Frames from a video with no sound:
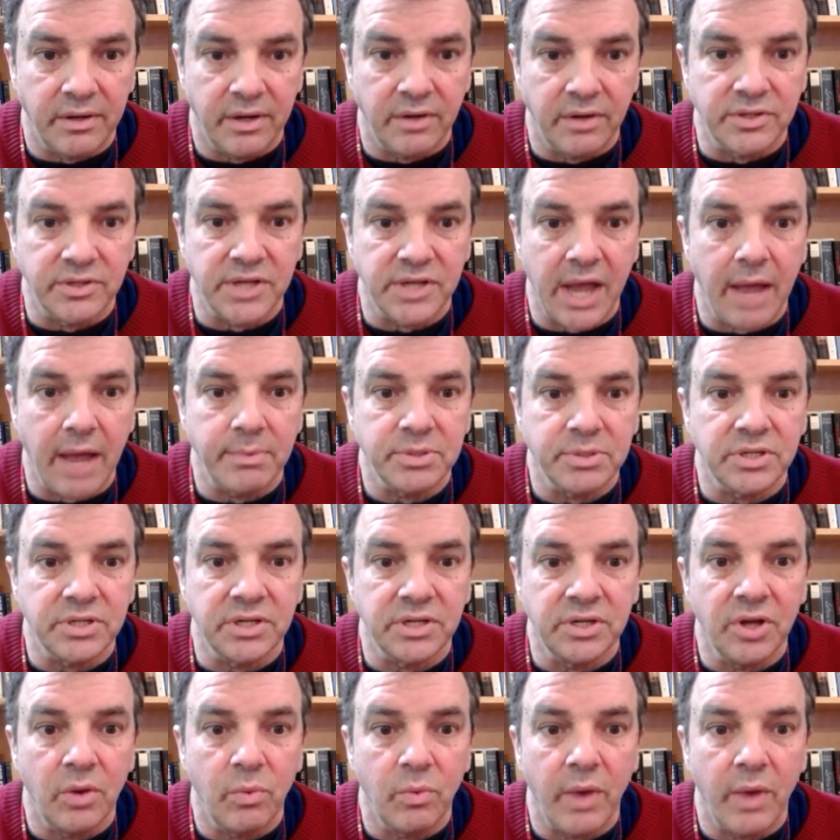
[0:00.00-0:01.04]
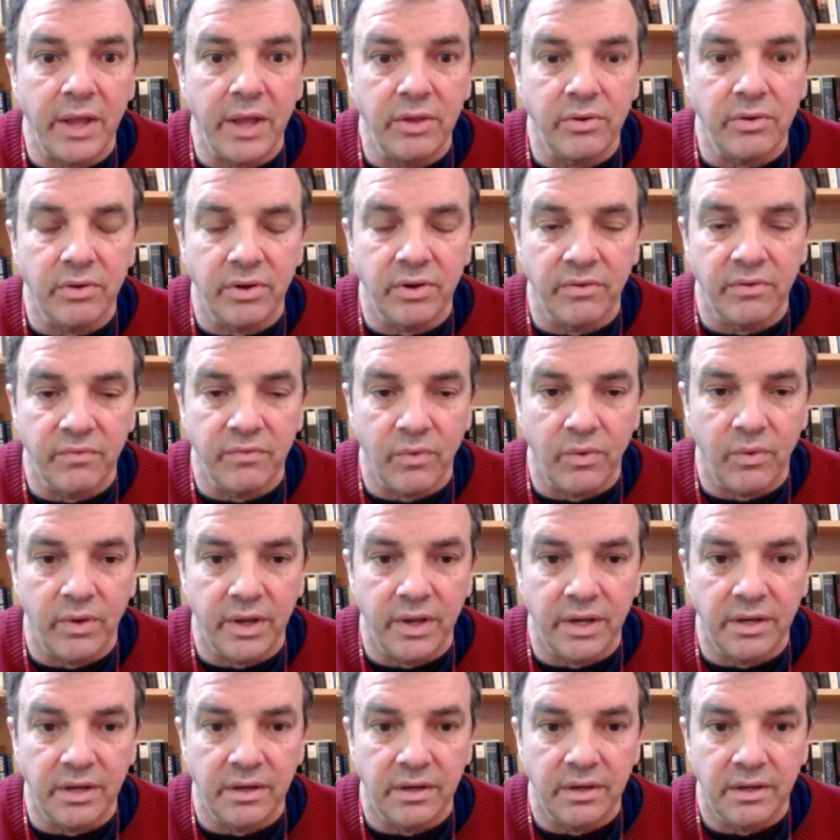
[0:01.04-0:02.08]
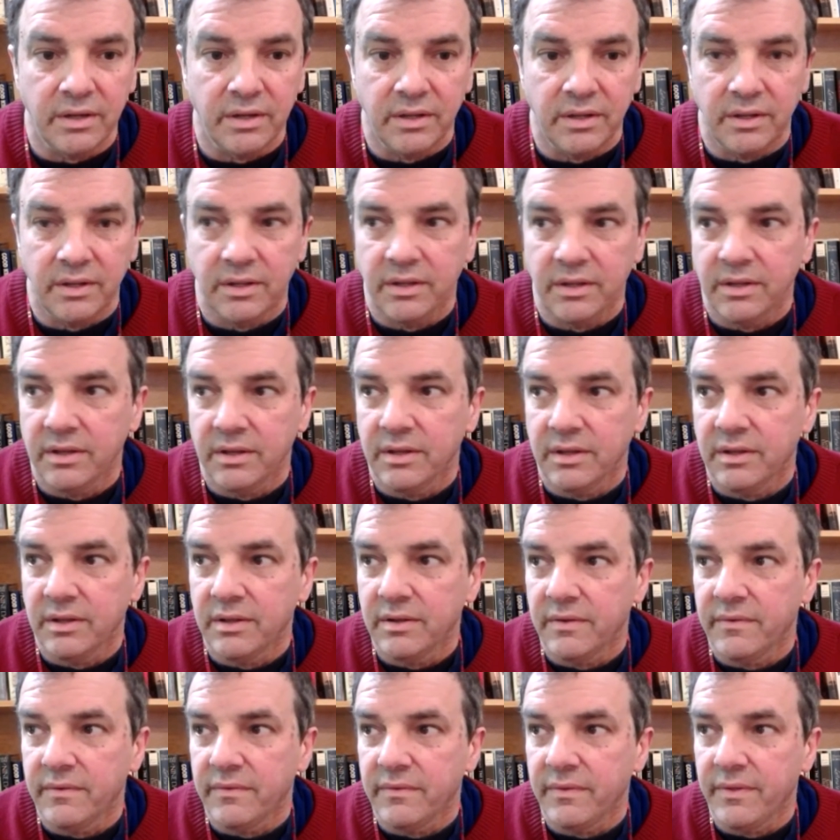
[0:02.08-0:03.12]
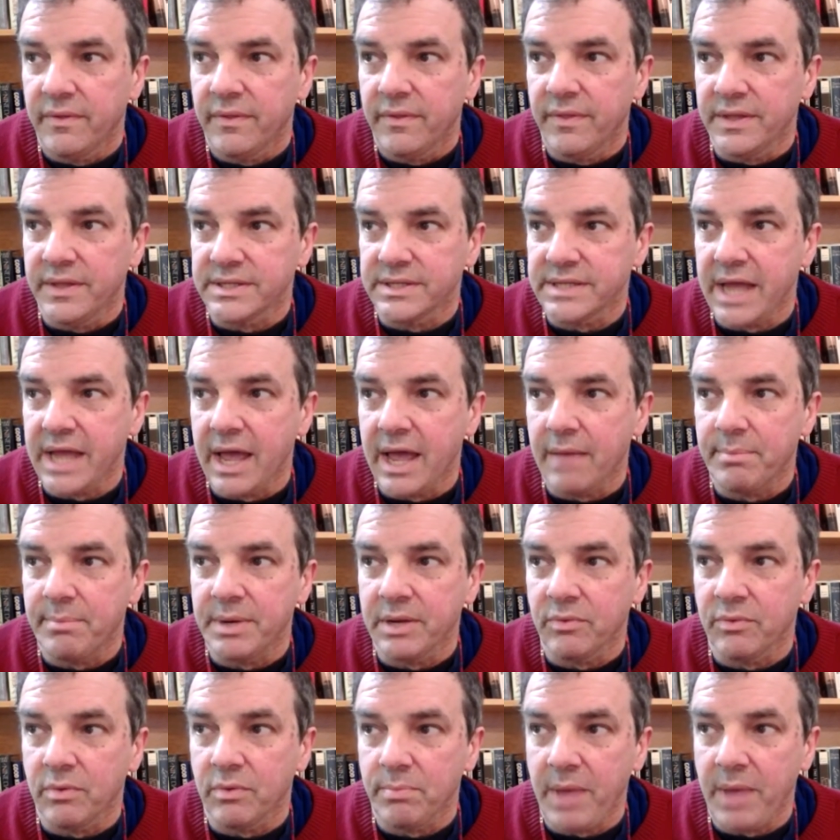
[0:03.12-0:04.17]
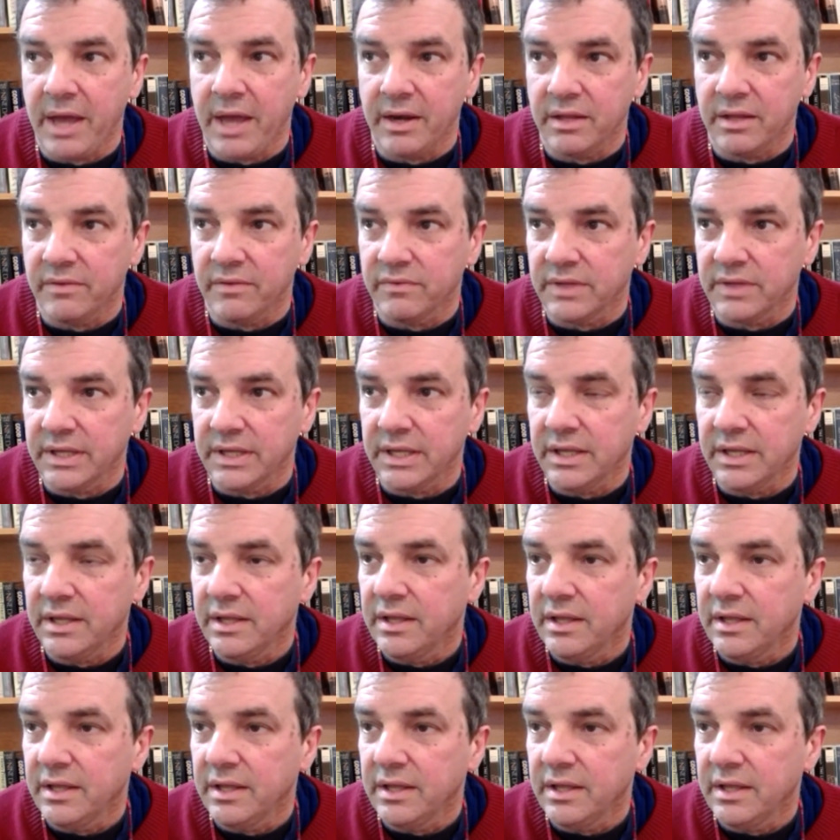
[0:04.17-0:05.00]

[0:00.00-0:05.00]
There's absolutely no way you can avoid this happening repetitively.